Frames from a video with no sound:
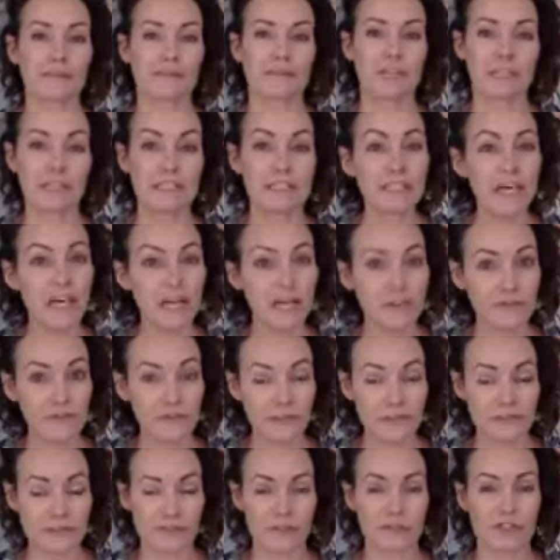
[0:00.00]
I've done a ton of
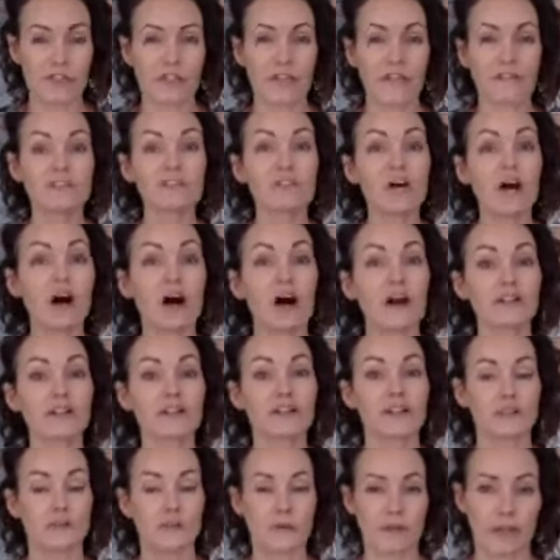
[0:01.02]
research and I've
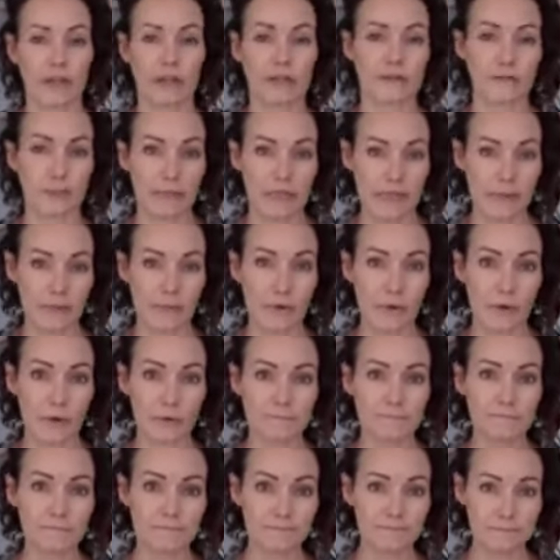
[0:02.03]
talked to a lot of people.
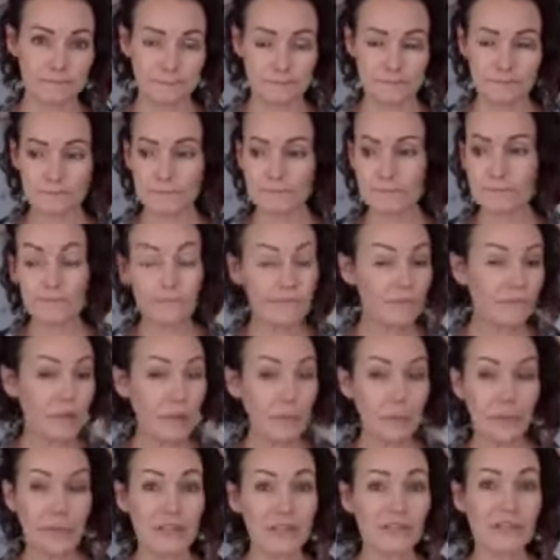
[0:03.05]

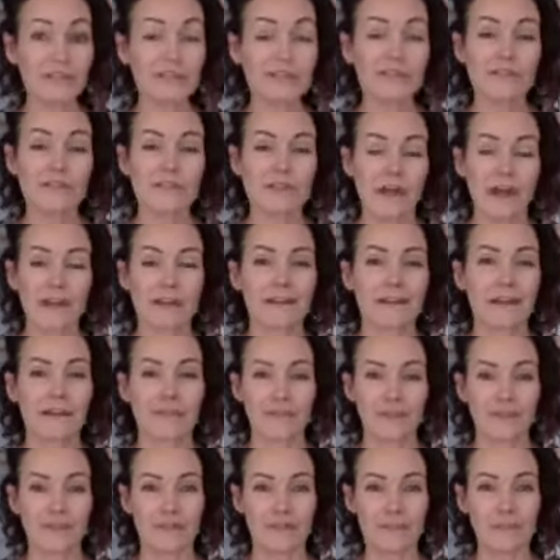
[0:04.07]
But there's still not
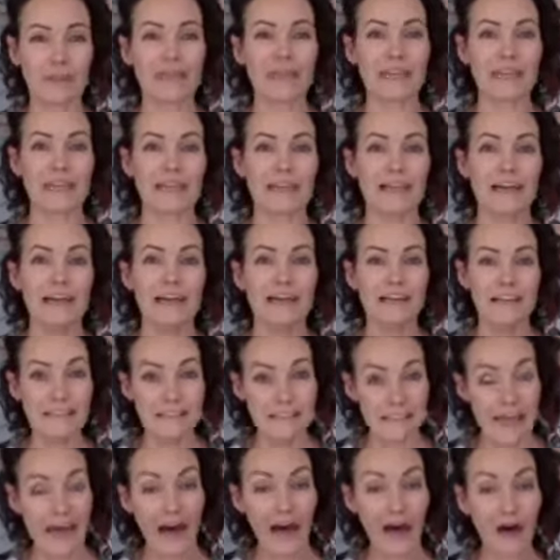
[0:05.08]
enough of me
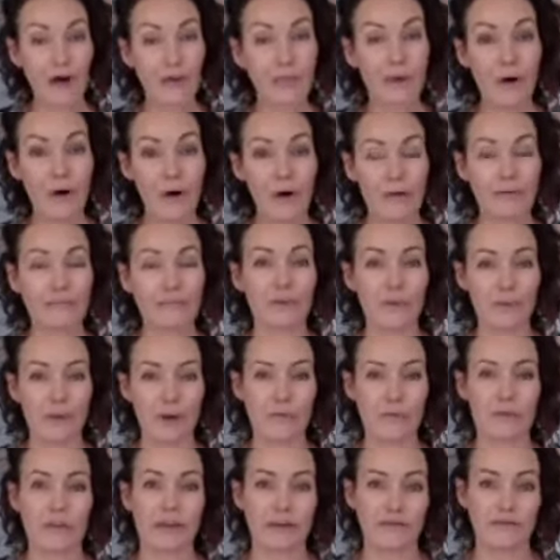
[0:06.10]
to help all of the
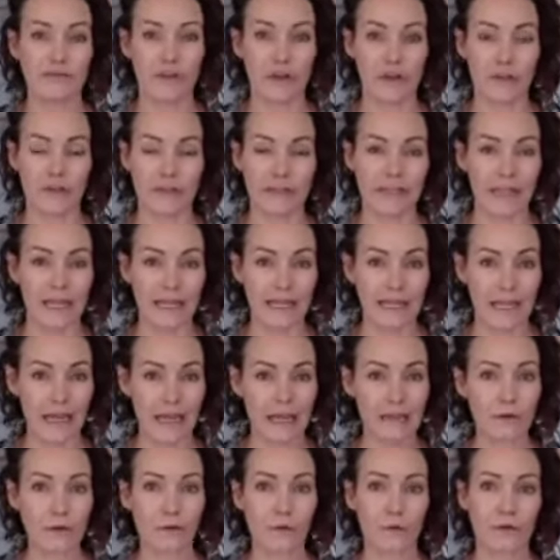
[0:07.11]
women that fall in that
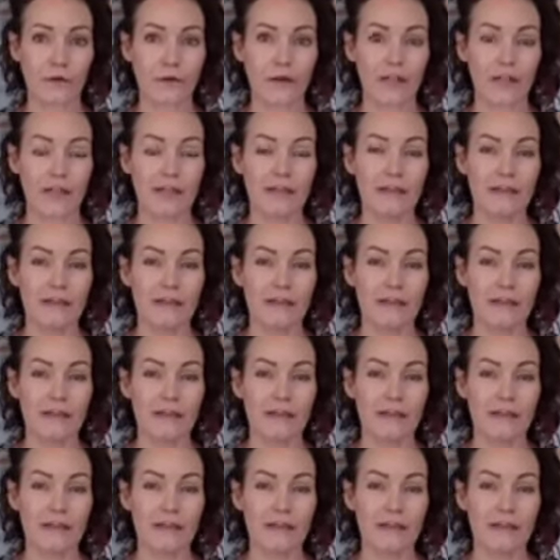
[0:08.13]
category.